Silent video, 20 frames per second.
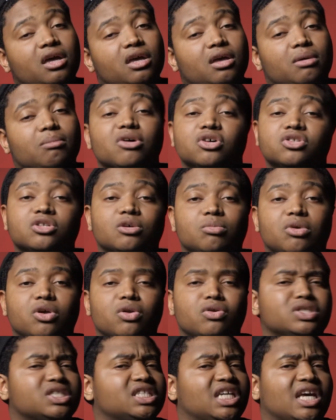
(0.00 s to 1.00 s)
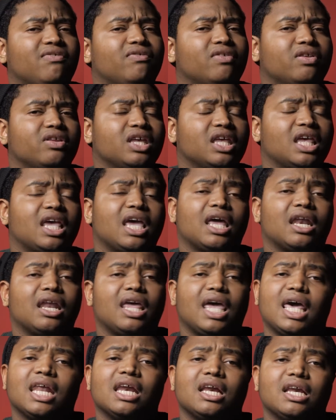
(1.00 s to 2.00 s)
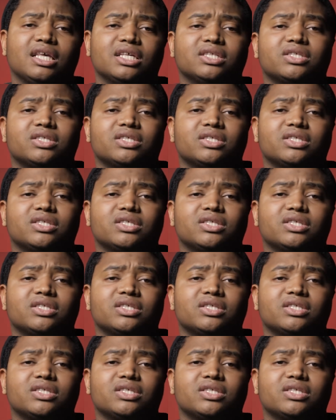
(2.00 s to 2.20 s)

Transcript: and most computers definitely can't edit it.